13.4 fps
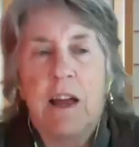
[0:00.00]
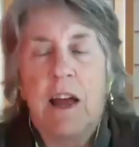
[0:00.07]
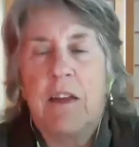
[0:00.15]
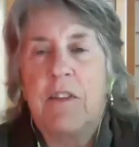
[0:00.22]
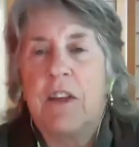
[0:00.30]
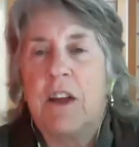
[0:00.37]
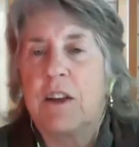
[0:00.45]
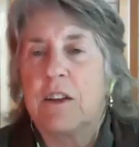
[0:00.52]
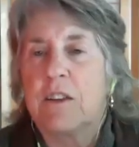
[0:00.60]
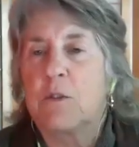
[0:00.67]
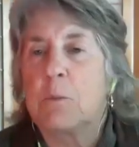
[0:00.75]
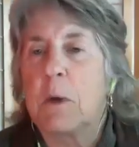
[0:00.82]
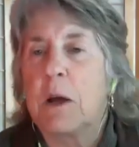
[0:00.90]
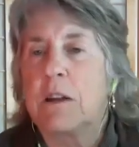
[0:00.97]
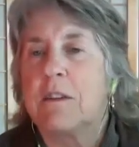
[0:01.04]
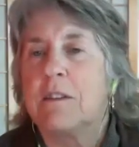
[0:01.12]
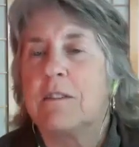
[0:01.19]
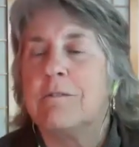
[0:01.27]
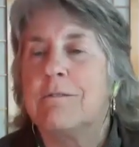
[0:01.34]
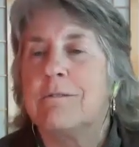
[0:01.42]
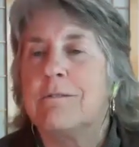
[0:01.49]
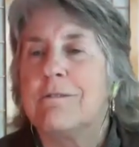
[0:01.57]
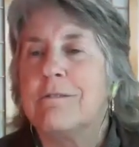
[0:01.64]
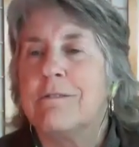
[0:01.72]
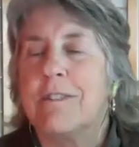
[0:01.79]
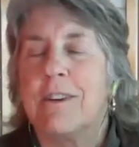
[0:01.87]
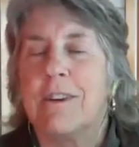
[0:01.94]
and the unexpected
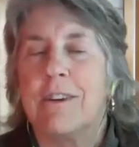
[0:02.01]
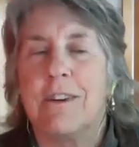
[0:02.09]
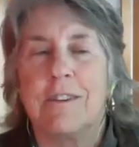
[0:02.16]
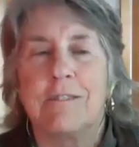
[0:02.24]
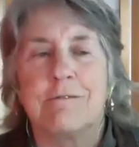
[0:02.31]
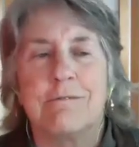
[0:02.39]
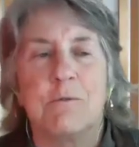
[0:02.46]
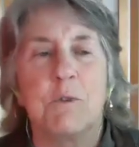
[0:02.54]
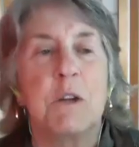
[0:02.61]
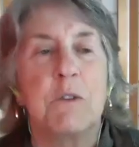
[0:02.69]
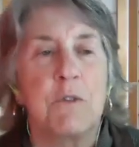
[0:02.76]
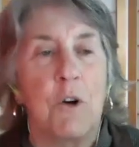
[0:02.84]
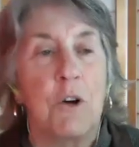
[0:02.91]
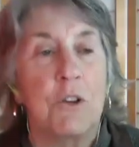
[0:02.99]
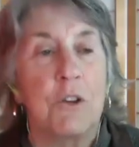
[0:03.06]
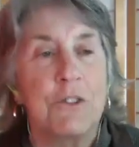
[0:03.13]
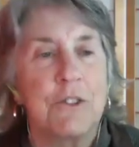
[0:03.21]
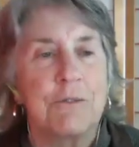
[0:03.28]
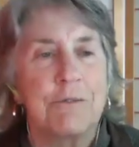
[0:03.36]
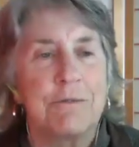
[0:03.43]
windfalls.